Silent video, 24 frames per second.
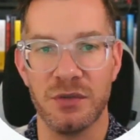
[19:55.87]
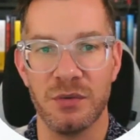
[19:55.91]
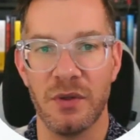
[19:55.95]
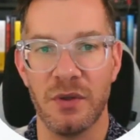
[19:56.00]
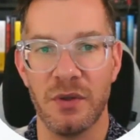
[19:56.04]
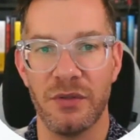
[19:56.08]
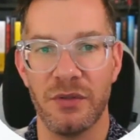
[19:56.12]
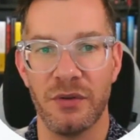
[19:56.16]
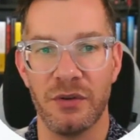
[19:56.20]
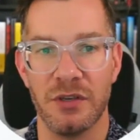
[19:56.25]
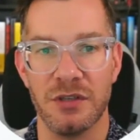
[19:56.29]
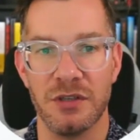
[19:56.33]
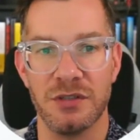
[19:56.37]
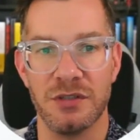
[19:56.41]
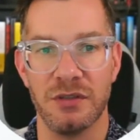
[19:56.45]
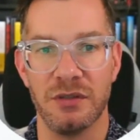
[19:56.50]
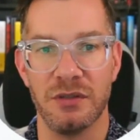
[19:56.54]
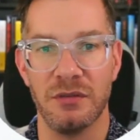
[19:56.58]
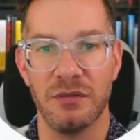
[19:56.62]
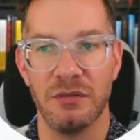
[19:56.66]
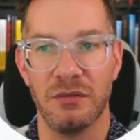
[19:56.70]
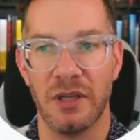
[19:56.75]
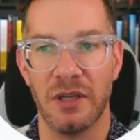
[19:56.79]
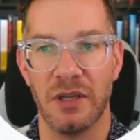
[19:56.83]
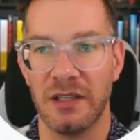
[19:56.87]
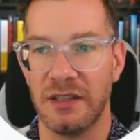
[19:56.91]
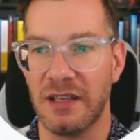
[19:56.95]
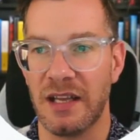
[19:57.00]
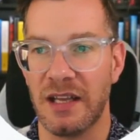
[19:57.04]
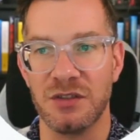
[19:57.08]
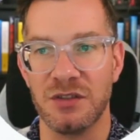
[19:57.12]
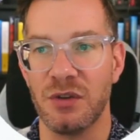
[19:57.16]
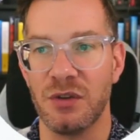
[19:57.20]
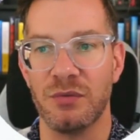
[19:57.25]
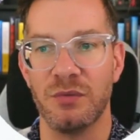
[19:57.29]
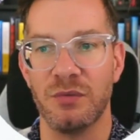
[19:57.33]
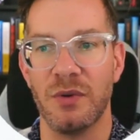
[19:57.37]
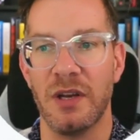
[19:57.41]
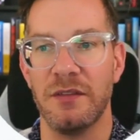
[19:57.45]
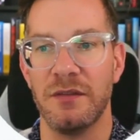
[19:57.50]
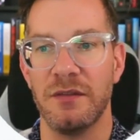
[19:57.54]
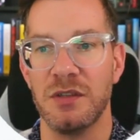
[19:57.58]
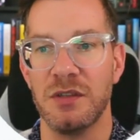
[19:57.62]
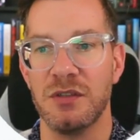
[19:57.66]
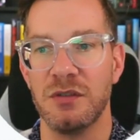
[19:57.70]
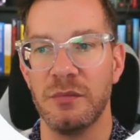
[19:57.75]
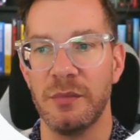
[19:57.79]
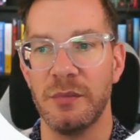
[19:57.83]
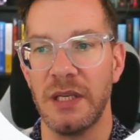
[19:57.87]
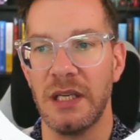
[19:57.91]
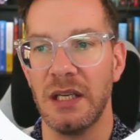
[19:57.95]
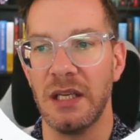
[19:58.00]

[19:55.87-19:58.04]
and 32. Like, that's not relevant to me.